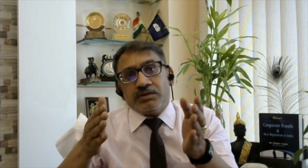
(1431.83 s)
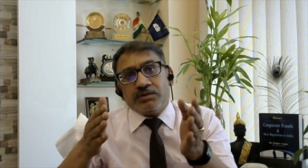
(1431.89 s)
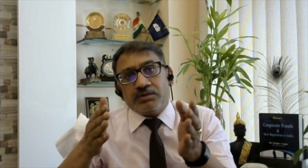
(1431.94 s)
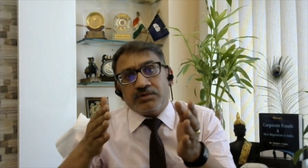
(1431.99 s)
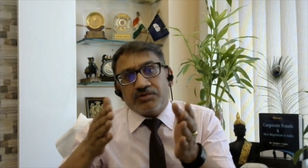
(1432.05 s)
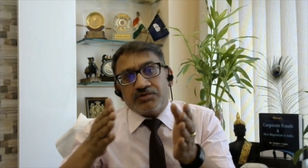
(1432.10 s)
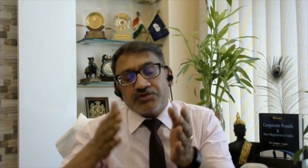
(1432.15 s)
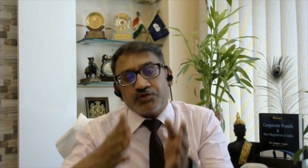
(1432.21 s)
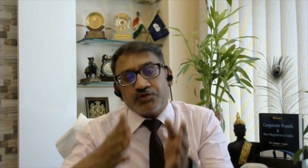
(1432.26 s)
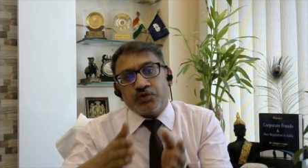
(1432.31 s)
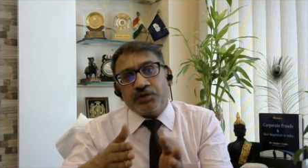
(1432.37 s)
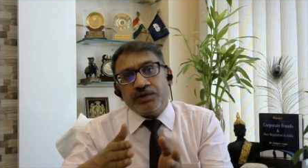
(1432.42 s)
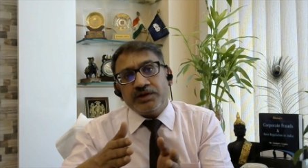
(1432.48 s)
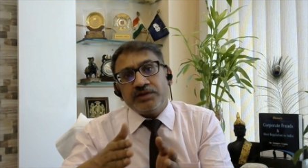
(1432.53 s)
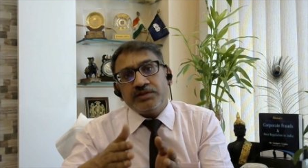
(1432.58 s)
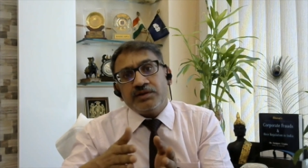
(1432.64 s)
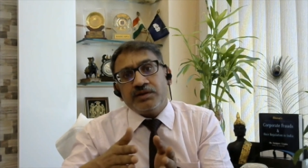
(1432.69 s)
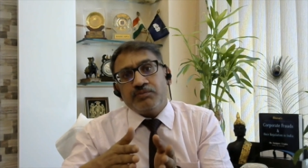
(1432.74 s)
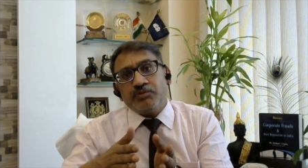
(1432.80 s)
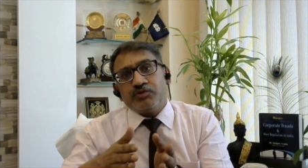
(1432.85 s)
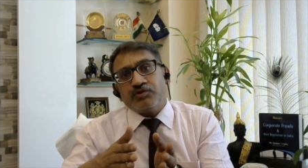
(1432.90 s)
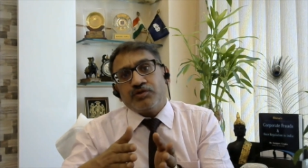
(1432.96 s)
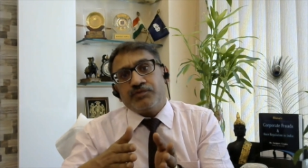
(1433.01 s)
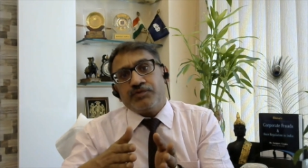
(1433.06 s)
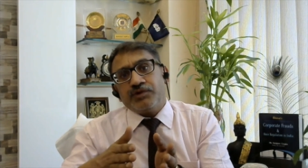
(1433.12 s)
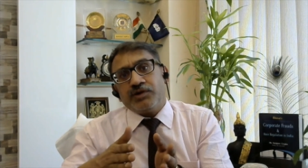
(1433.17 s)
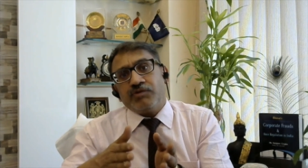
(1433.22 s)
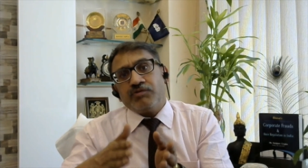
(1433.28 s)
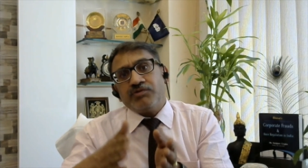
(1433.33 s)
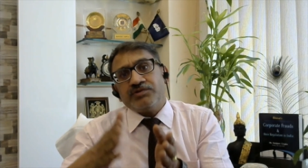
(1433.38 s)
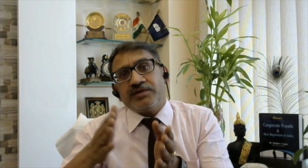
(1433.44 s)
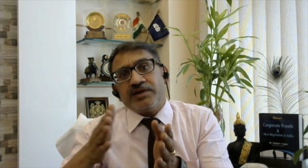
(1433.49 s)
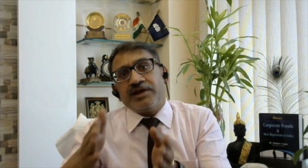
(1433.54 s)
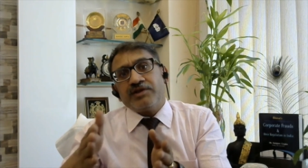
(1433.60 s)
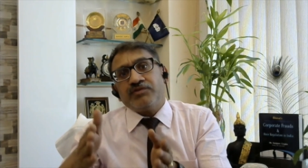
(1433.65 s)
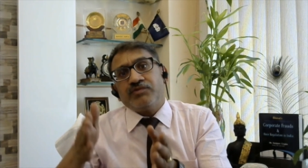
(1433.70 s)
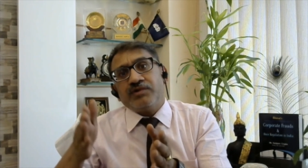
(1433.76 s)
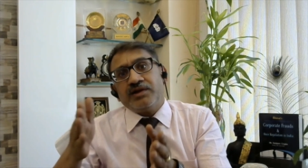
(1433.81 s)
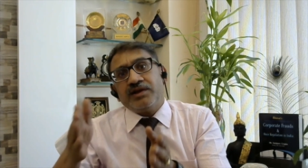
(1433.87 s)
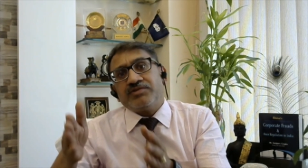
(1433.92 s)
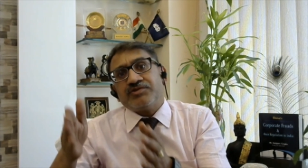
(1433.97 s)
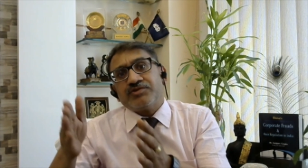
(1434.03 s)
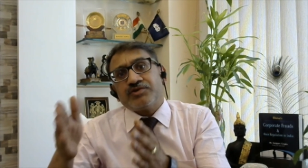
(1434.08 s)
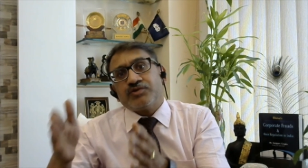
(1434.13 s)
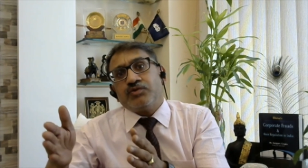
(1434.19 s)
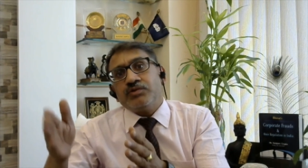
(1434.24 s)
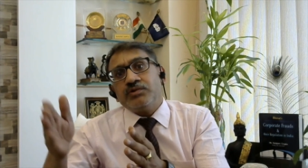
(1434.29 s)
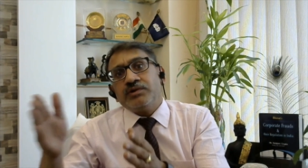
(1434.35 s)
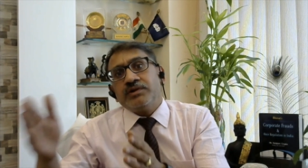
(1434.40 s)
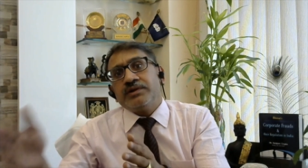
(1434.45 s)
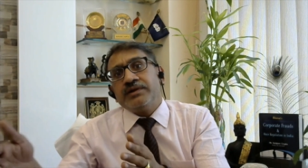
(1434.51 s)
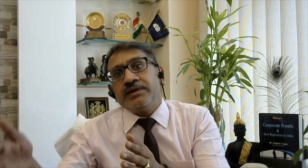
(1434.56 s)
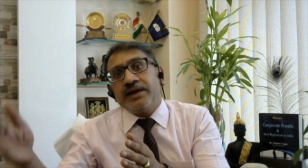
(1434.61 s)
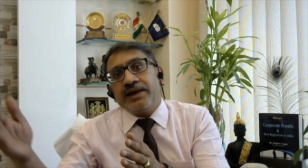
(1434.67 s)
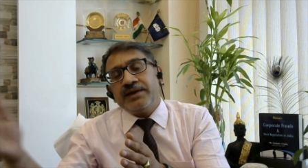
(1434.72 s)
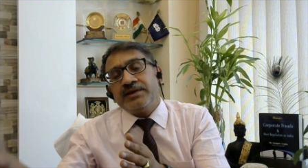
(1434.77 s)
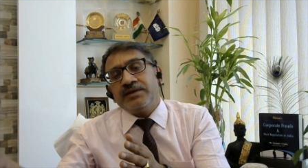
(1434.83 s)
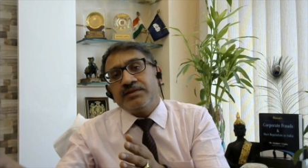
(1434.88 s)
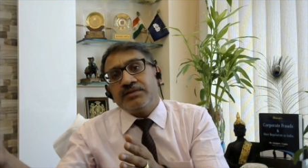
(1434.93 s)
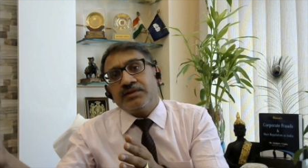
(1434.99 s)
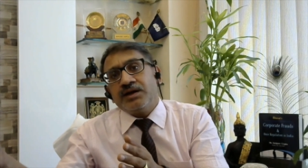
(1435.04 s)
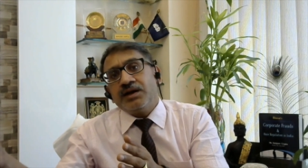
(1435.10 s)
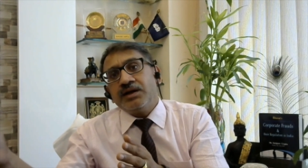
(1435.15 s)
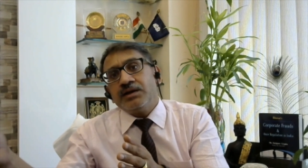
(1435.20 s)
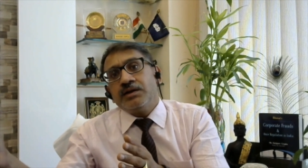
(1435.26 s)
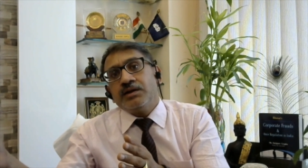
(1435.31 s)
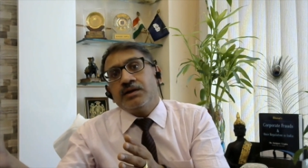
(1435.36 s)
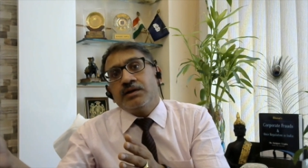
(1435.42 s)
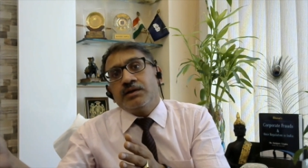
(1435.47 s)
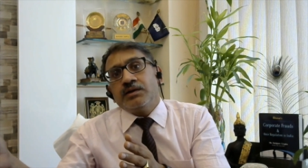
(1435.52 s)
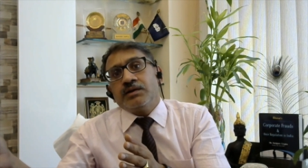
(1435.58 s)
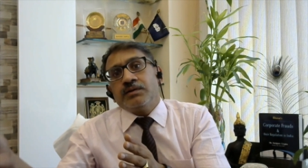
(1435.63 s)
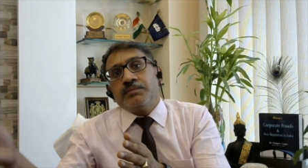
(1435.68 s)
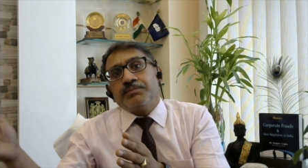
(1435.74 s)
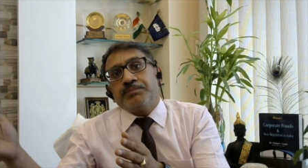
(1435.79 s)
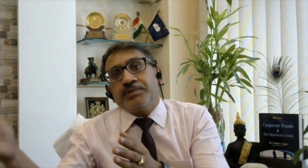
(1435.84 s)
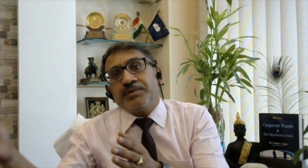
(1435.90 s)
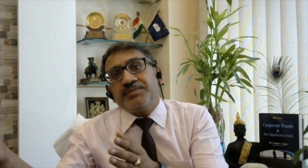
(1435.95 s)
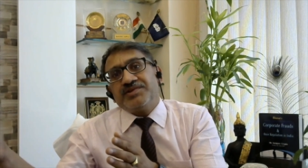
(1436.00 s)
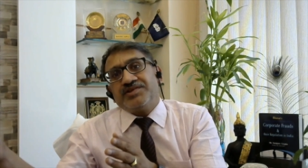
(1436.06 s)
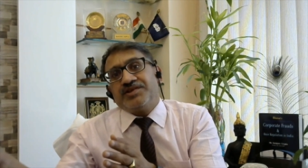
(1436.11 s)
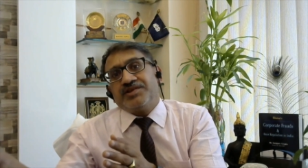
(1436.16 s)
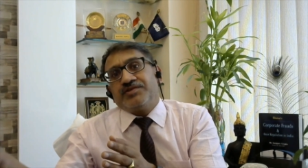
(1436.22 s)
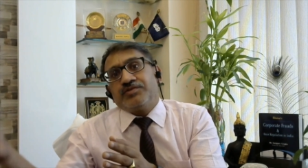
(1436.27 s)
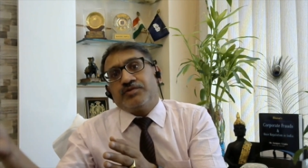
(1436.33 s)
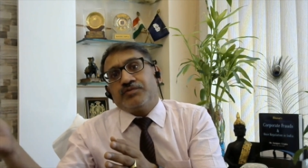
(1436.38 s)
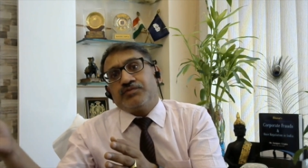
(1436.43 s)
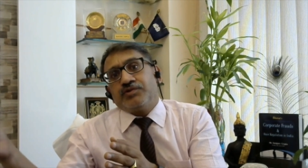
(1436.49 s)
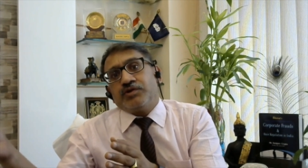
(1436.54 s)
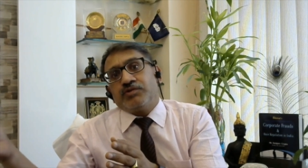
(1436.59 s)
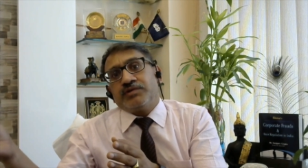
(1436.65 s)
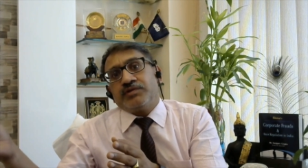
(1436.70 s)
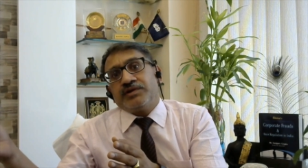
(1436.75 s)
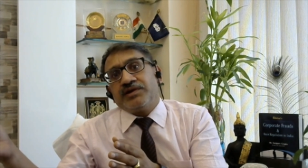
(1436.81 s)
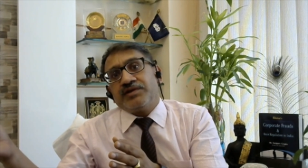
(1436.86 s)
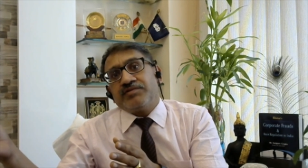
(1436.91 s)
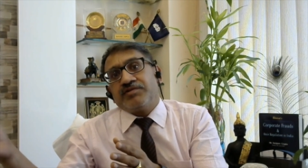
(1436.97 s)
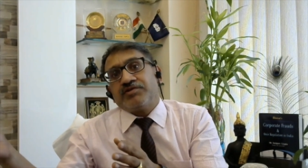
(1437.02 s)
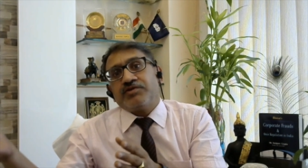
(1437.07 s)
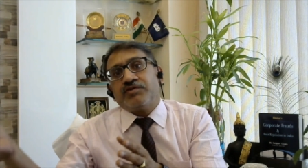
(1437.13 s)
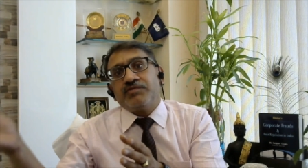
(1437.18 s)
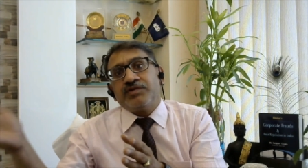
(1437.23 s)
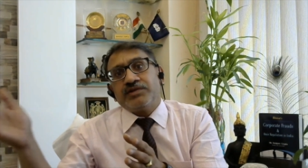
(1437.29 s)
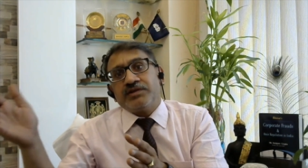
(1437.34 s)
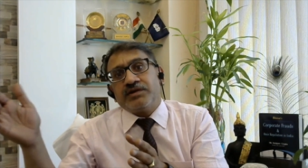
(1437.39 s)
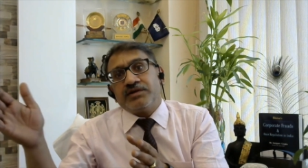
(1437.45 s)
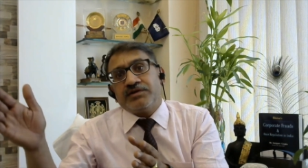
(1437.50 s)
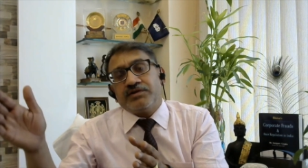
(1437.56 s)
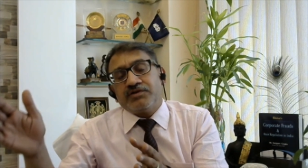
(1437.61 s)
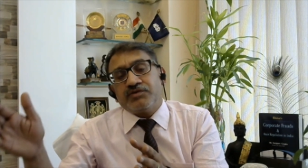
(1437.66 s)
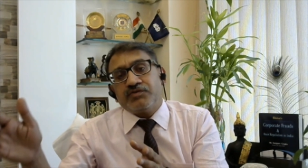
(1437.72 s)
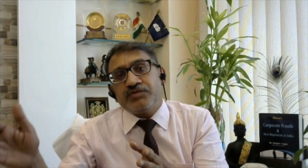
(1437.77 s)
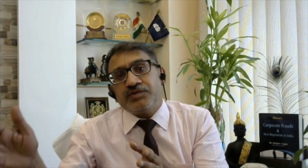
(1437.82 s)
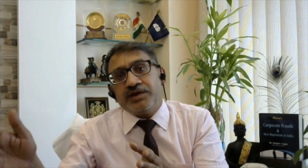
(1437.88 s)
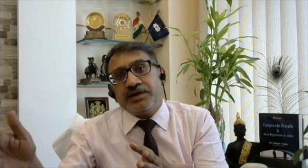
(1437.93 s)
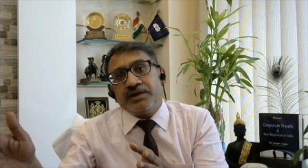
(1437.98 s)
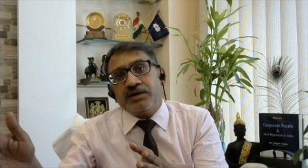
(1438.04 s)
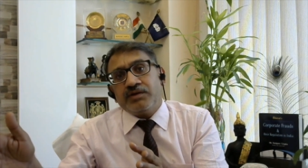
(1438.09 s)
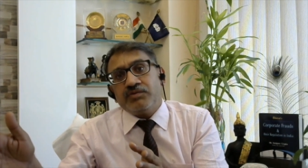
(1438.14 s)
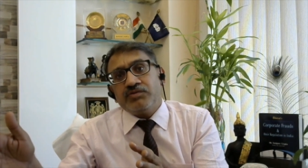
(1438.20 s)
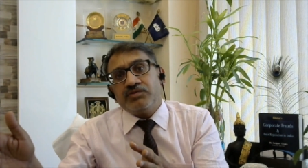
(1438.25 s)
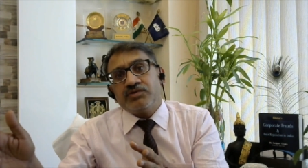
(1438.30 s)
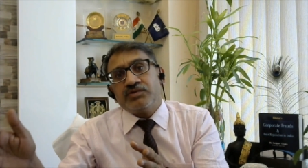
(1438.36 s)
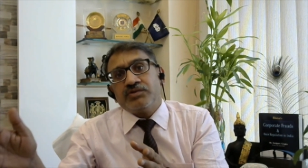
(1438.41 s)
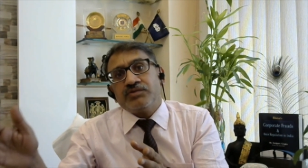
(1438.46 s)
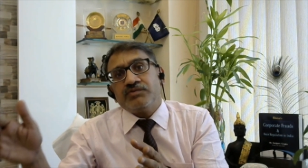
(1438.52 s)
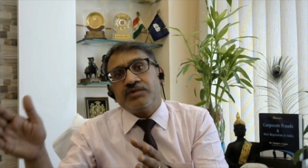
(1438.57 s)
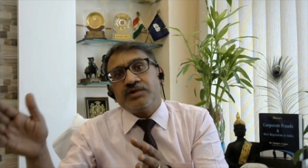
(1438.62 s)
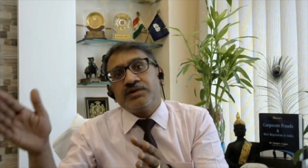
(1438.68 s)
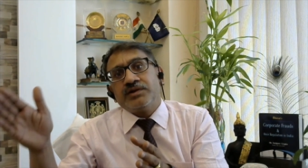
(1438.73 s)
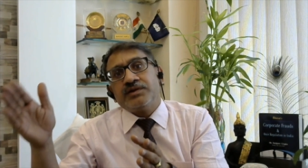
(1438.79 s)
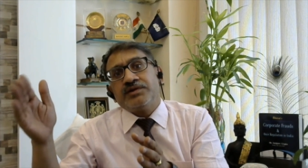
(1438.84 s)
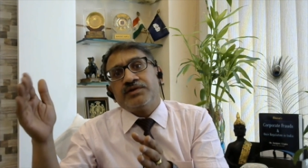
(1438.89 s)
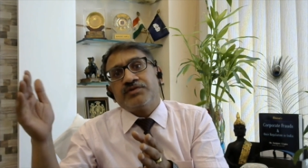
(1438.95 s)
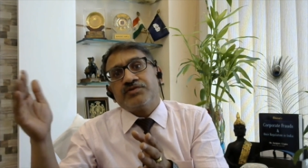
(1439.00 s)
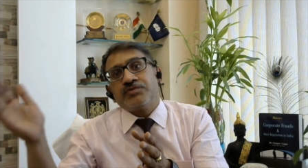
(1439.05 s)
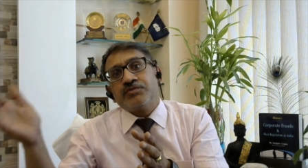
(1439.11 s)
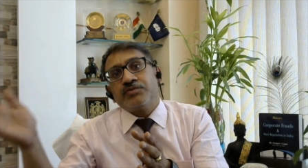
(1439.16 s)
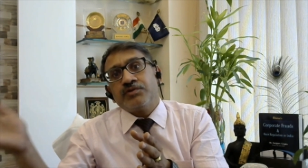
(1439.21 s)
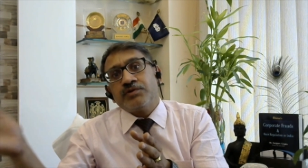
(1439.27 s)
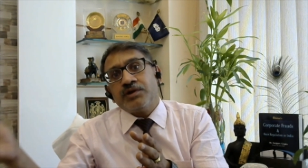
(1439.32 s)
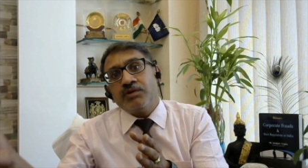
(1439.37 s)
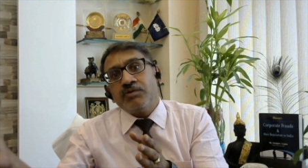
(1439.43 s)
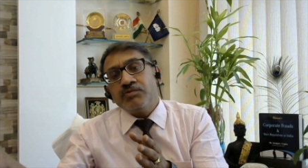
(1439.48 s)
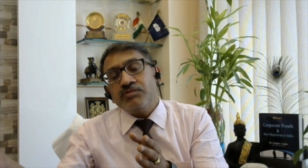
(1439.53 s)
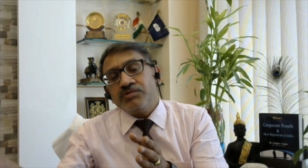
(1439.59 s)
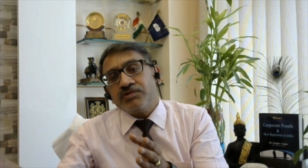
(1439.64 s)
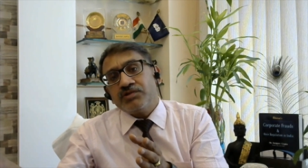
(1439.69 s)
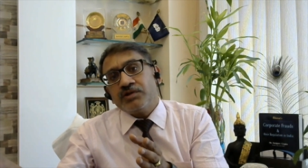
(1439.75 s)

showing in the books of accounts as well as stock lying in the premises of the organization, whether it is warehouse, whether it is godowns,